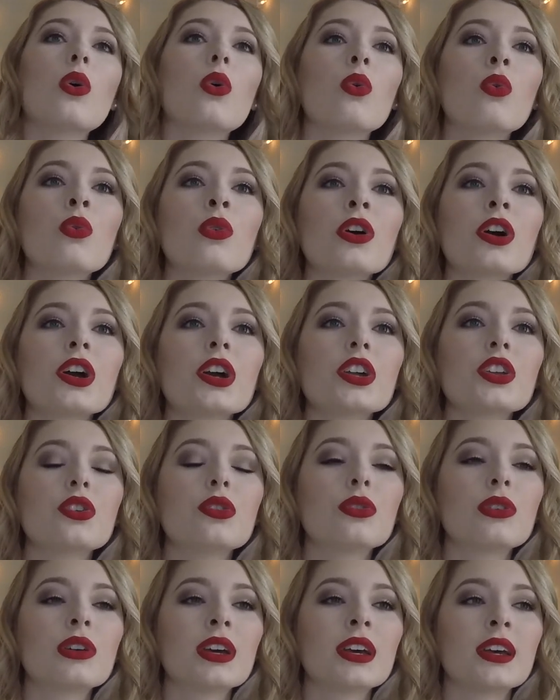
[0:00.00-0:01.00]
or
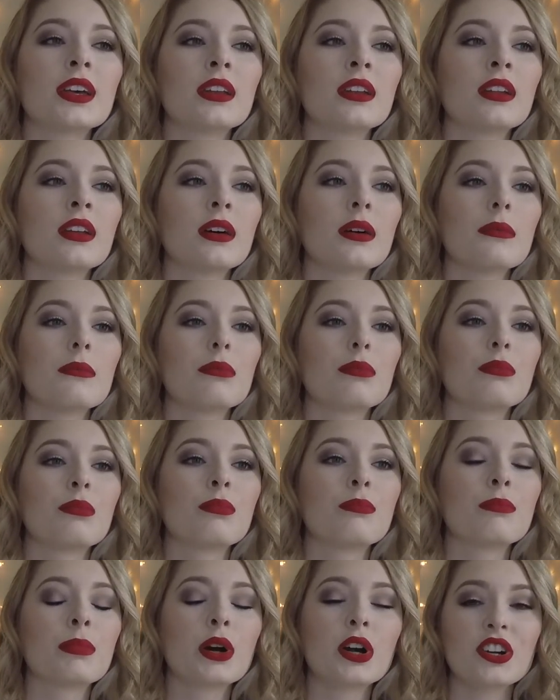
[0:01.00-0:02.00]
you can
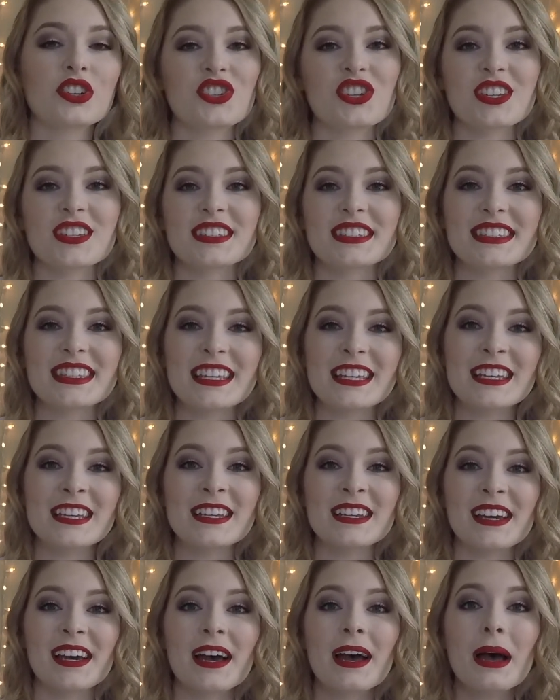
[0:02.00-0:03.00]
purchase
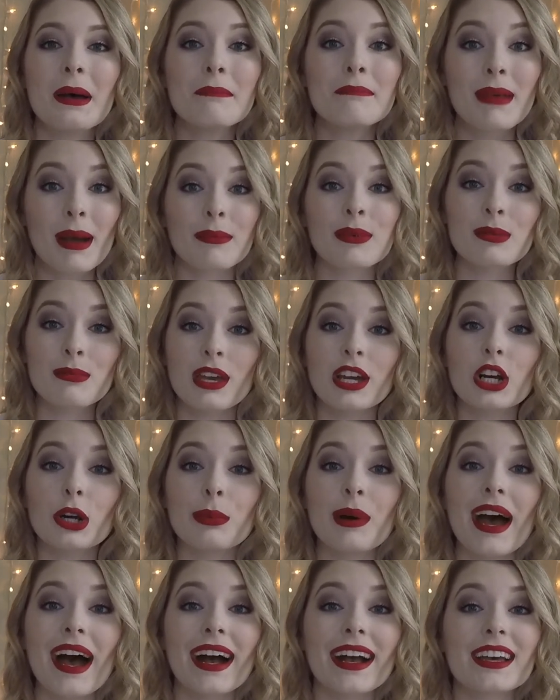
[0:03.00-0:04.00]
the Memory Maker
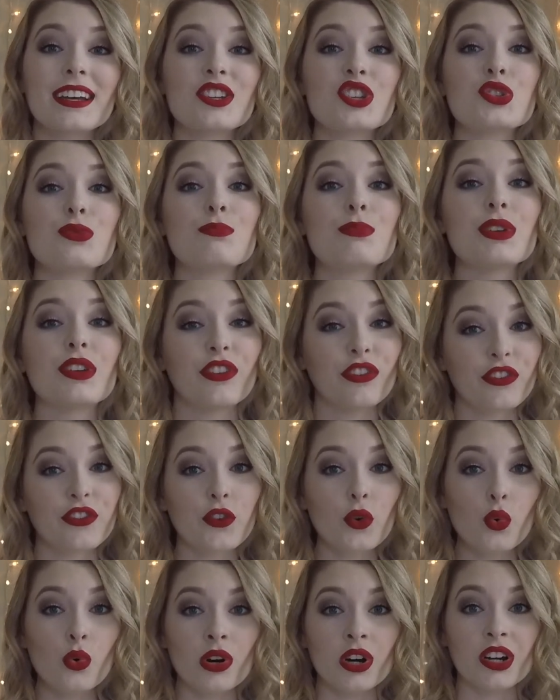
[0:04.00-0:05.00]
package
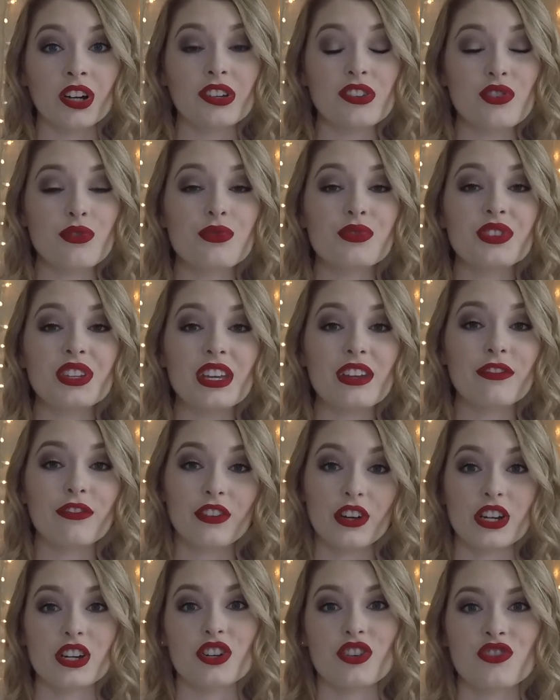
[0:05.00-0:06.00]
before you leave for
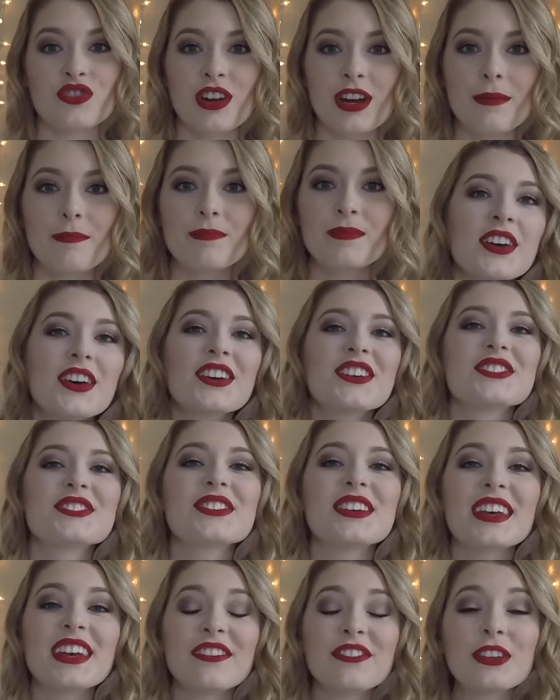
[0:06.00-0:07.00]
your trip. So
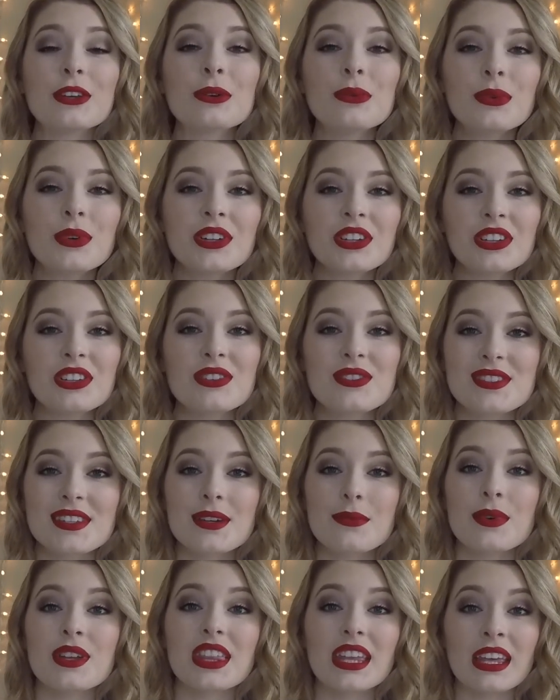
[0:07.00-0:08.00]
if you want to use
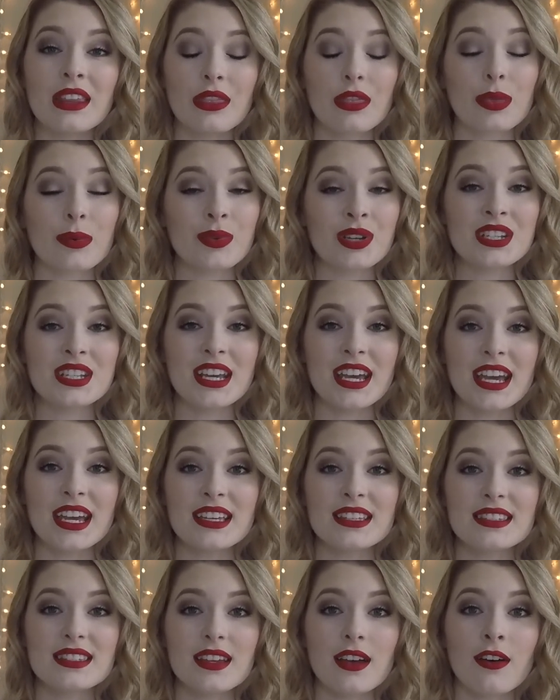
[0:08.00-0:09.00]
it within 3
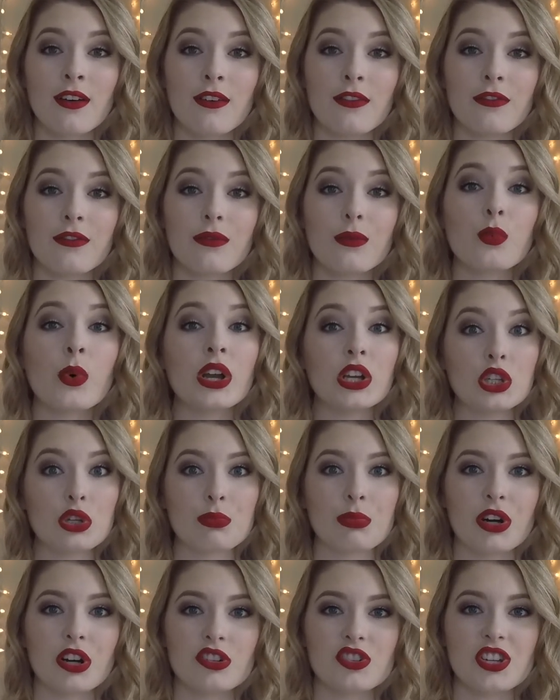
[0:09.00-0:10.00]
days of when you
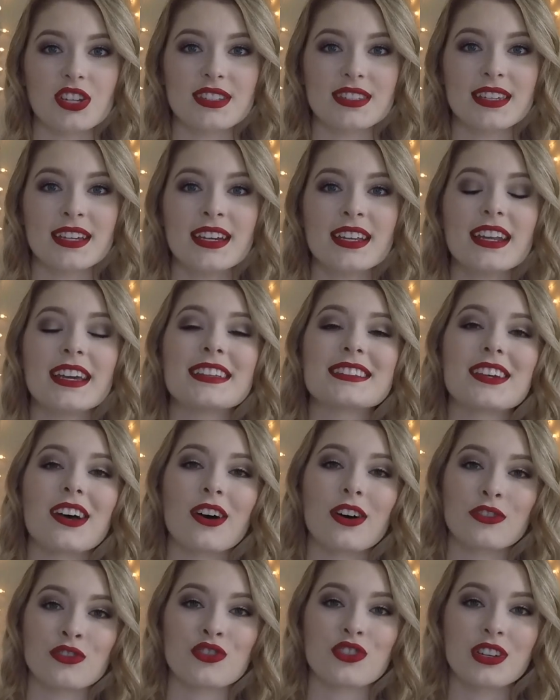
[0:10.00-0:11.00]
purchase it, it's
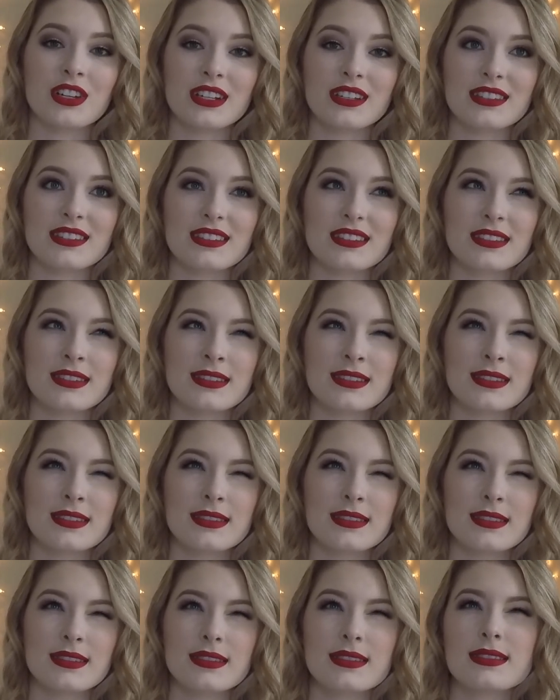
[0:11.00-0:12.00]

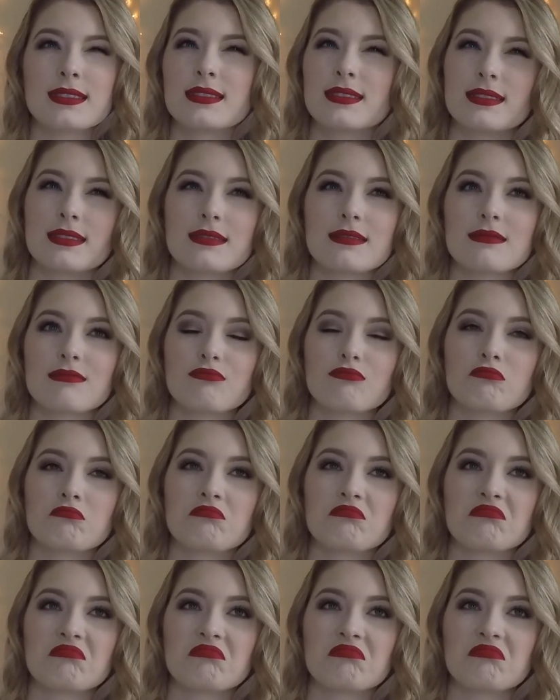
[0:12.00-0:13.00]

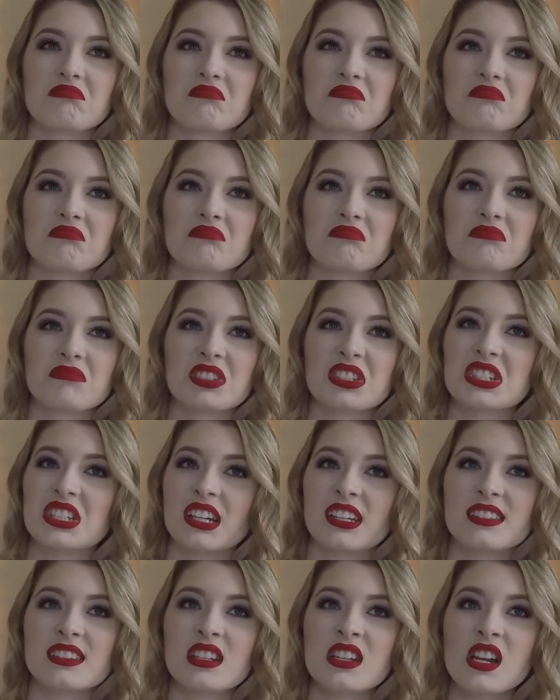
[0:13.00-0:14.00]

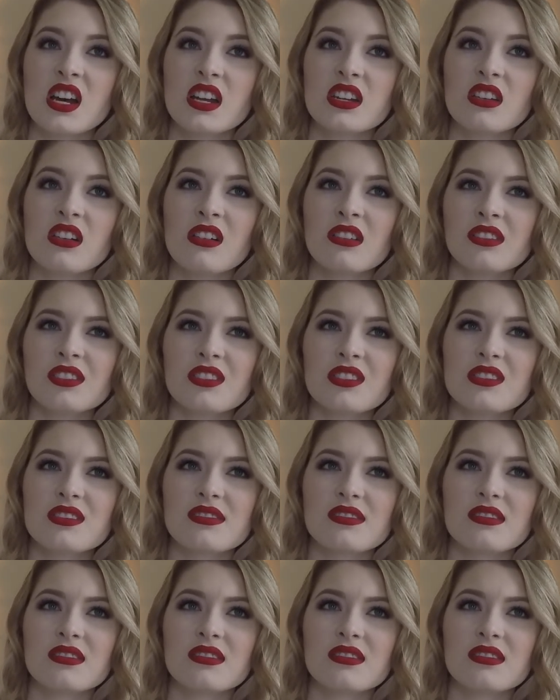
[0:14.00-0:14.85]
$169,